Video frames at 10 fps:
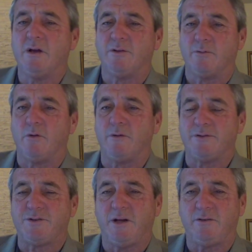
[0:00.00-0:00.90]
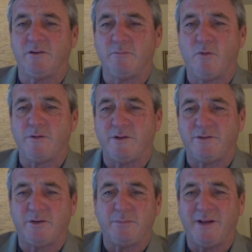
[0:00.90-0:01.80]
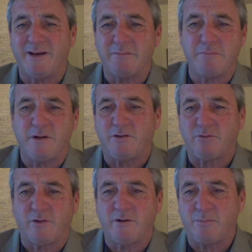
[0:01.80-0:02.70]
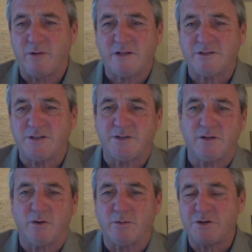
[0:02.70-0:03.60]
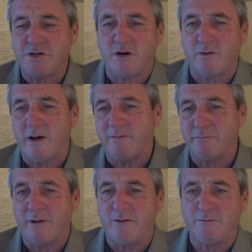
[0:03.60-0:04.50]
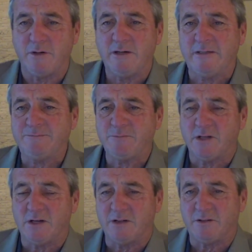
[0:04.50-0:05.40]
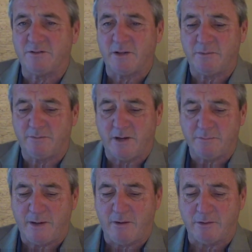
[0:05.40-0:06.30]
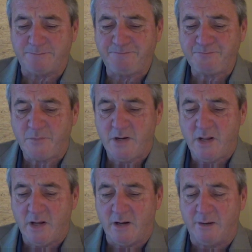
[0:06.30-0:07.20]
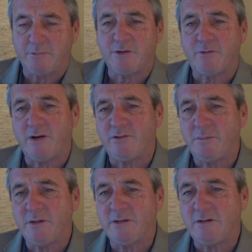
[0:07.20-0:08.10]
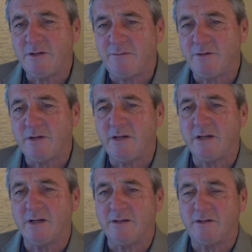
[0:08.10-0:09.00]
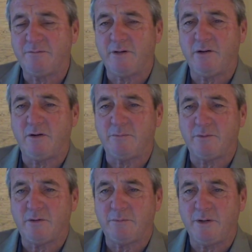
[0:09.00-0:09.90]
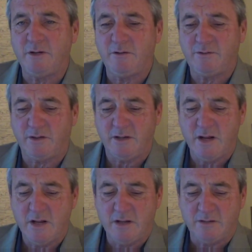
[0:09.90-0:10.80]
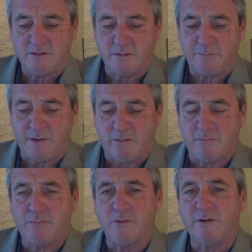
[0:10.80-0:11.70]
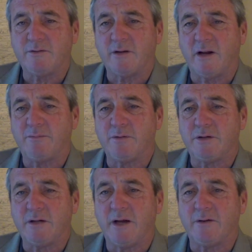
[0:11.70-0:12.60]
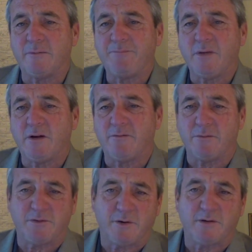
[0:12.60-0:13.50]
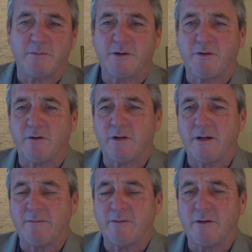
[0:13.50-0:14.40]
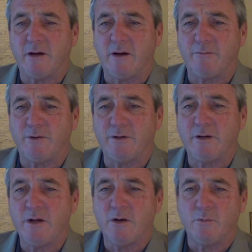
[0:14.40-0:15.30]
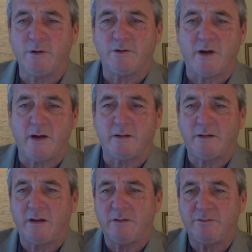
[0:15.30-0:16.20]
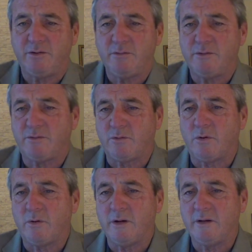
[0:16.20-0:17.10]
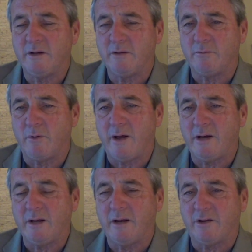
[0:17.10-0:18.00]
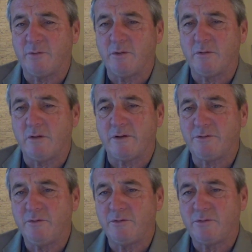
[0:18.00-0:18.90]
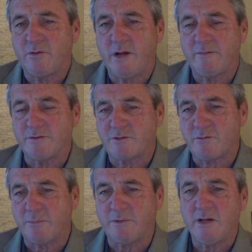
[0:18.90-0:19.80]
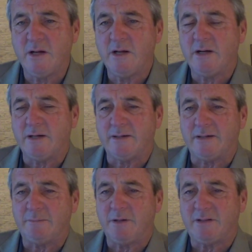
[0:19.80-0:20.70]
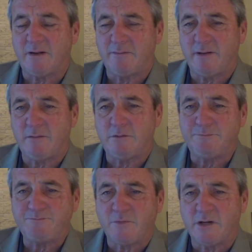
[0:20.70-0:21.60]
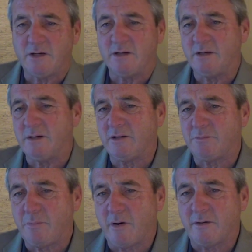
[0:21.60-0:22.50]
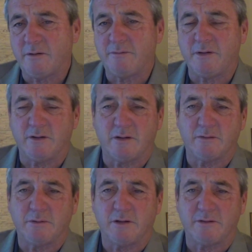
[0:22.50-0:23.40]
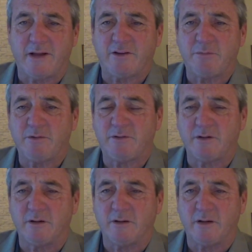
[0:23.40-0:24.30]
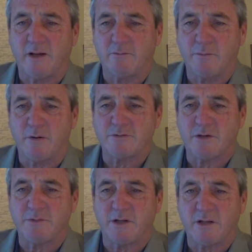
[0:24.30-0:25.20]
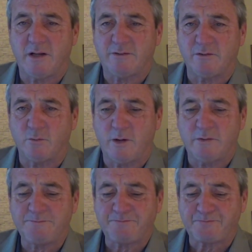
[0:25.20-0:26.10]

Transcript: the role of the states is more than simply an administrative processing or a geographic boundary to subdivide power. I'm going to try something a little different in this video. I'm going to be using some PowerPoints that I've put together from some other material I've written, which kind of tells you the story in writing as we go along, so you sort of have a script. I'll make that available as part of the attachments, and we'll post them in the class as well.